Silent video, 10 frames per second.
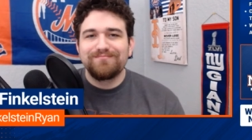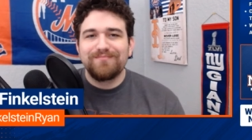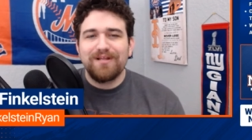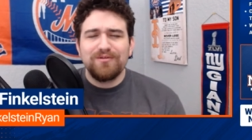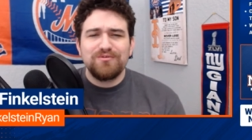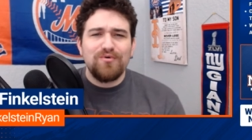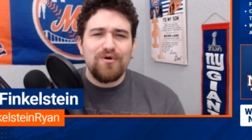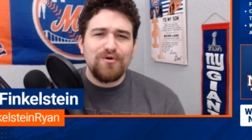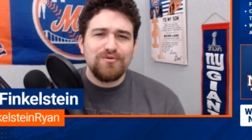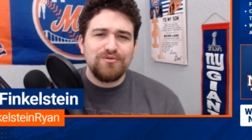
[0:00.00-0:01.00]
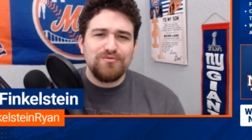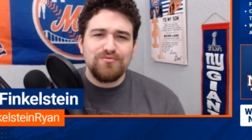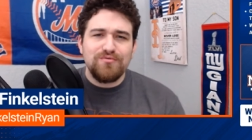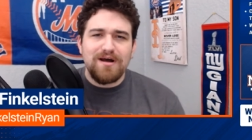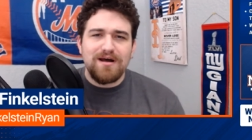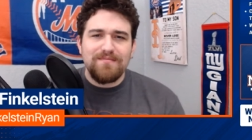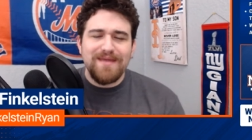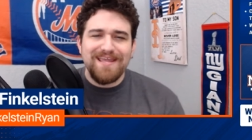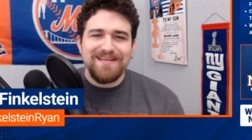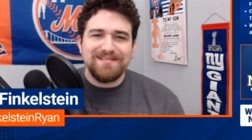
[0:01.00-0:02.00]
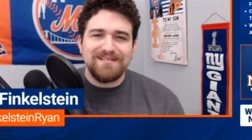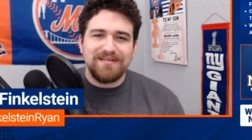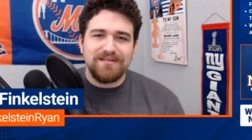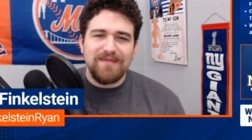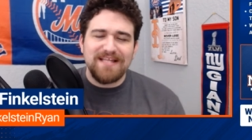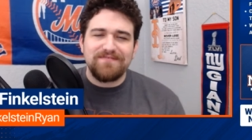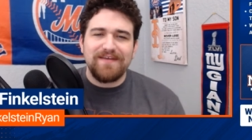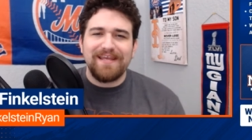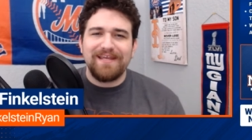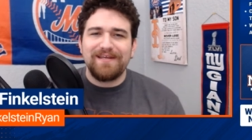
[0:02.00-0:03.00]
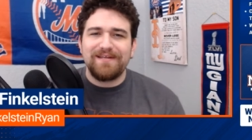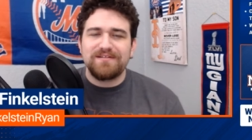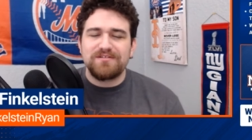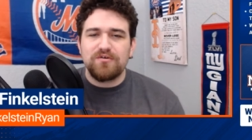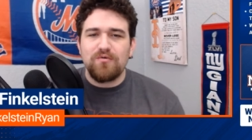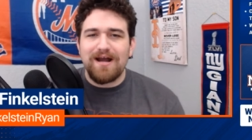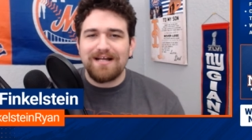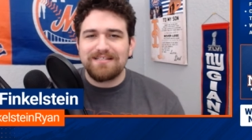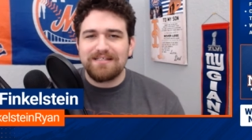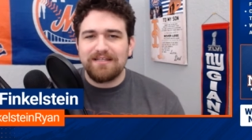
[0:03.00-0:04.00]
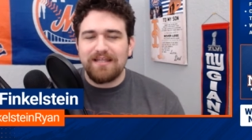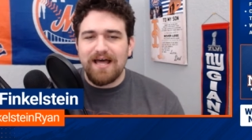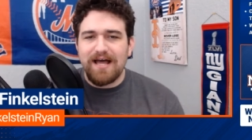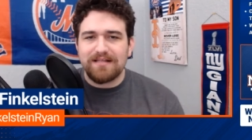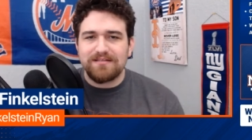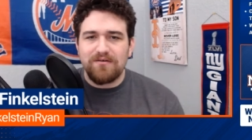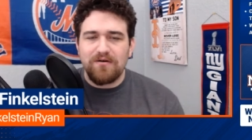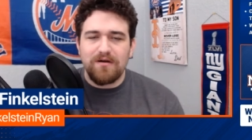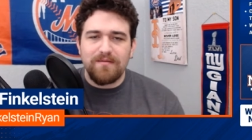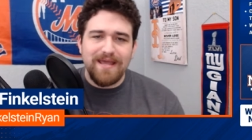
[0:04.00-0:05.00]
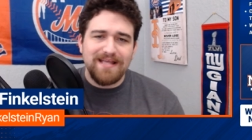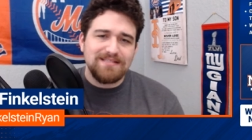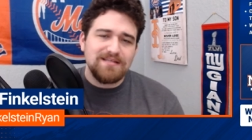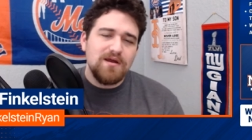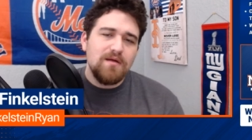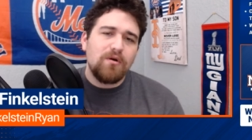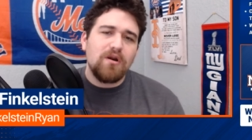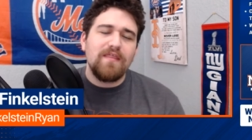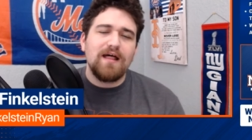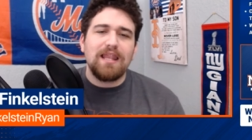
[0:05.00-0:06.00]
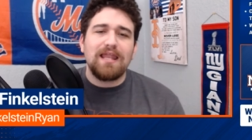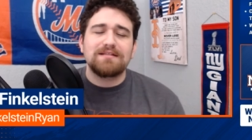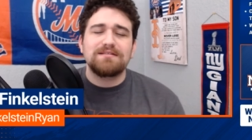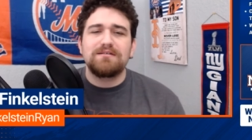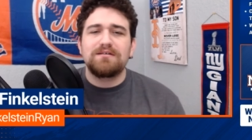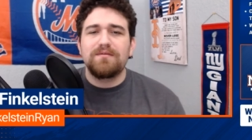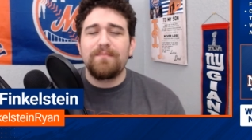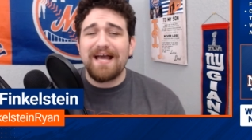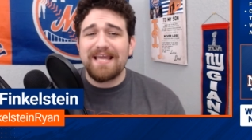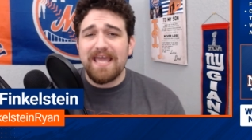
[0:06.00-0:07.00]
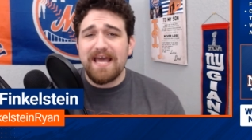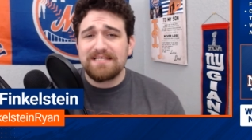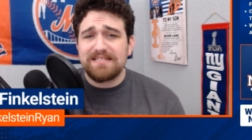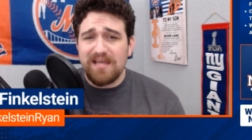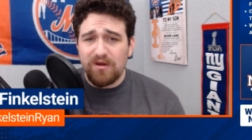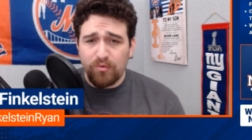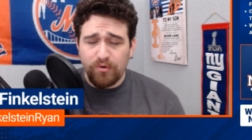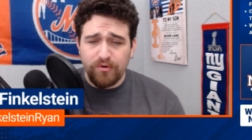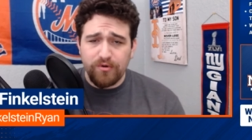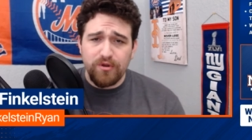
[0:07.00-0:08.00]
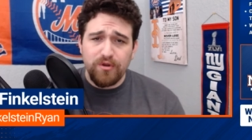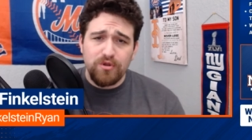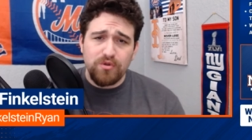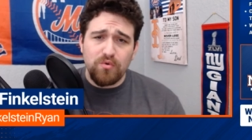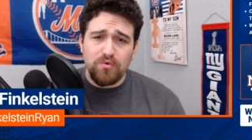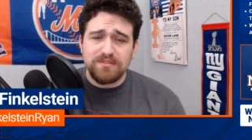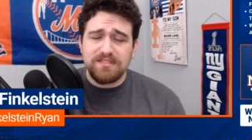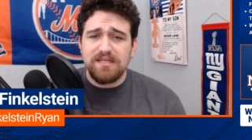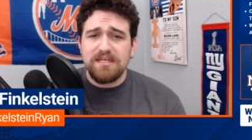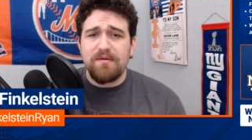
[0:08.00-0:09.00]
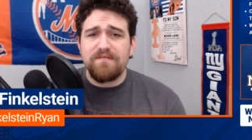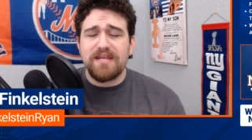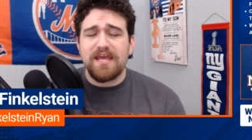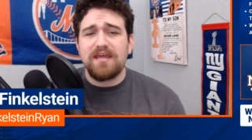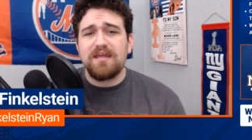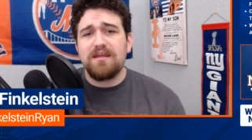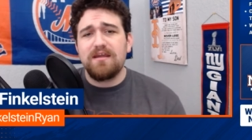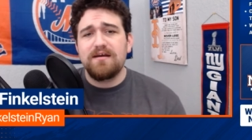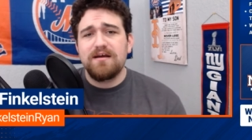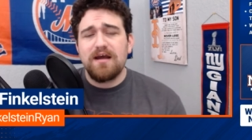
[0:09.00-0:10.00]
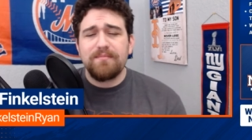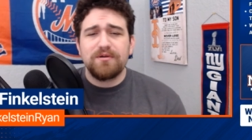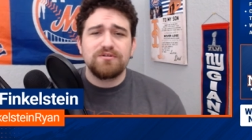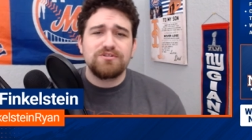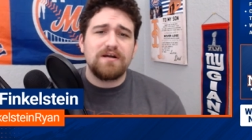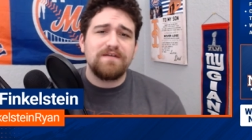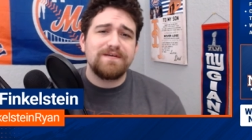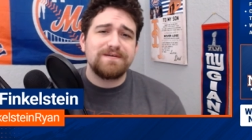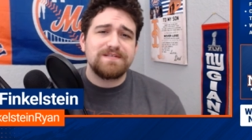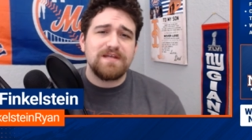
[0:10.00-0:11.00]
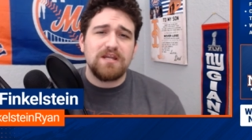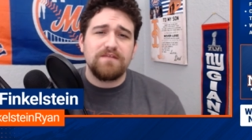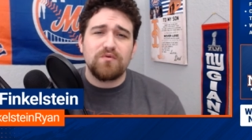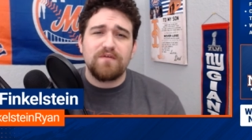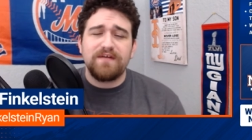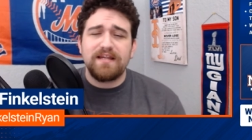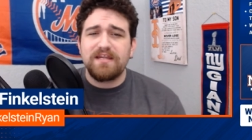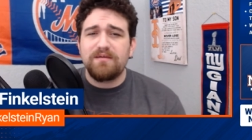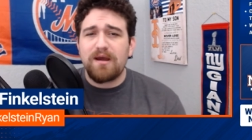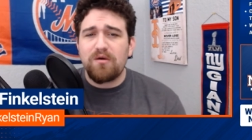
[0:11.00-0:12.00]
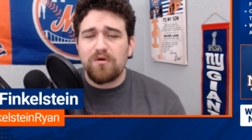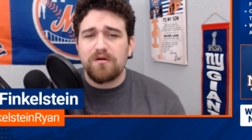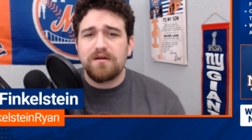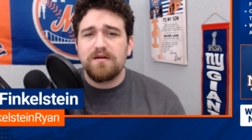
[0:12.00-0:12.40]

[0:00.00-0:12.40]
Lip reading: Hello to all you amazing Mets fans. You're watching Locked On Mets, part of the Locked On Podcast Network, your team every day. I'm your host, Ryan Finkelstein. If you want to find any of my work,